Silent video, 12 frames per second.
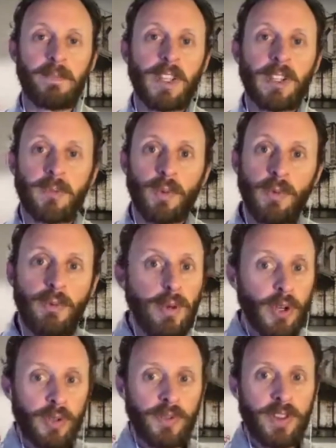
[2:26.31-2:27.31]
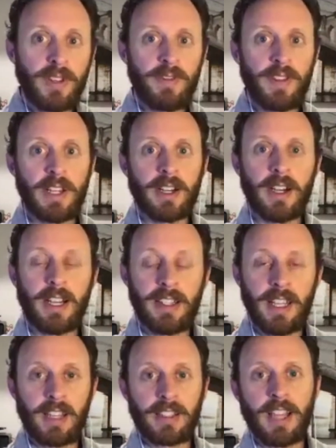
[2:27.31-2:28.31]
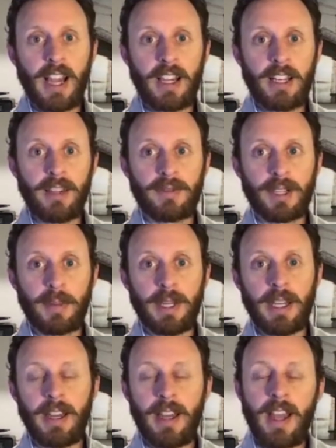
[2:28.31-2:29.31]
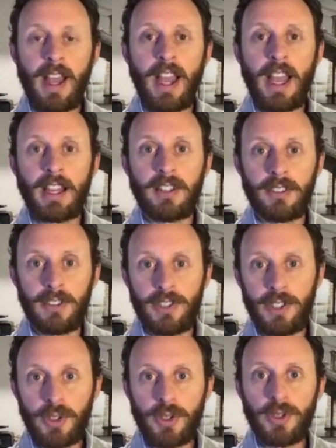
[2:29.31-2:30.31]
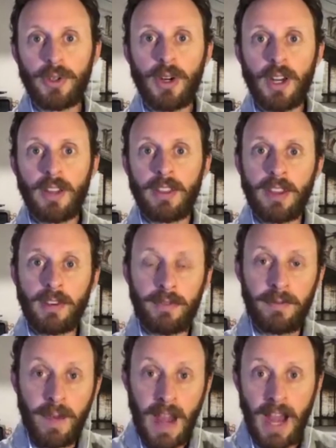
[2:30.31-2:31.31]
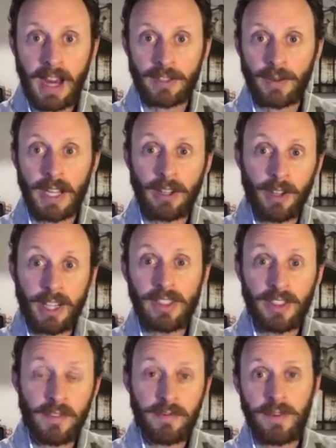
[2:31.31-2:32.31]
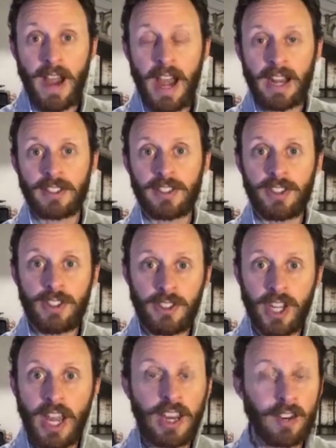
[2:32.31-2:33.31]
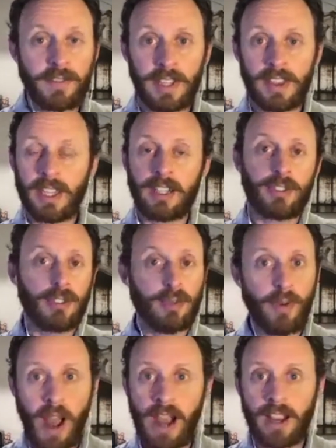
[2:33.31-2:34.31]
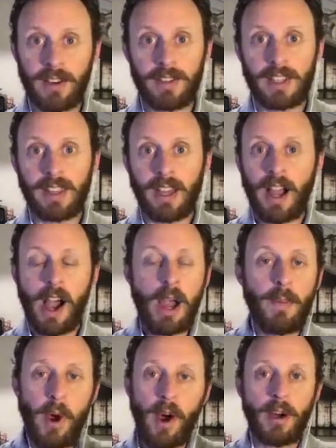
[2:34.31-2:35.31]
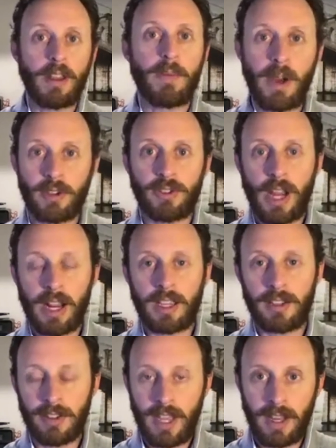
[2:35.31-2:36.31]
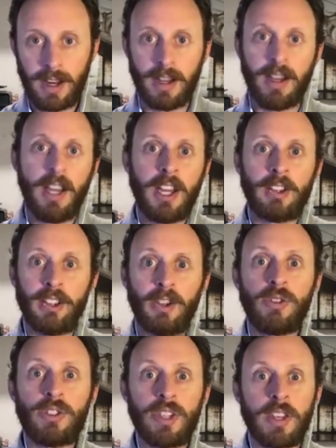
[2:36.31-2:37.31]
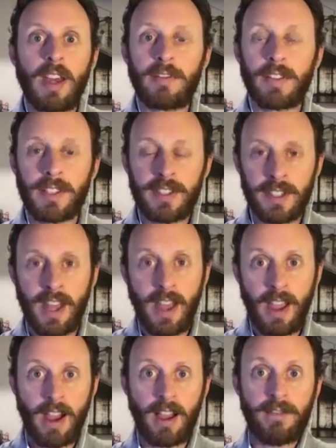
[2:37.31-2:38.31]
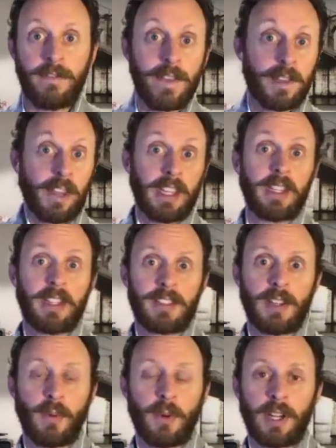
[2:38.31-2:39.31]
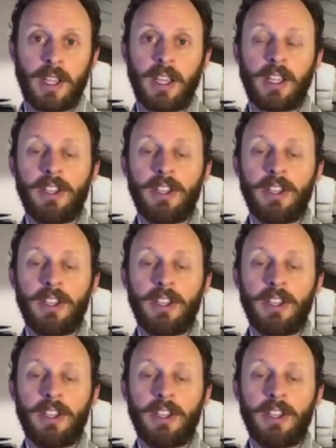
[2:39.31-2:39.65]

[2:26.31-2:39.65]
Remove the fear and the anxiety from it and do the facts, right? Look at the facts, check everything, track everything. I'm all about tracking data. You should never say, I feel like it isn't working.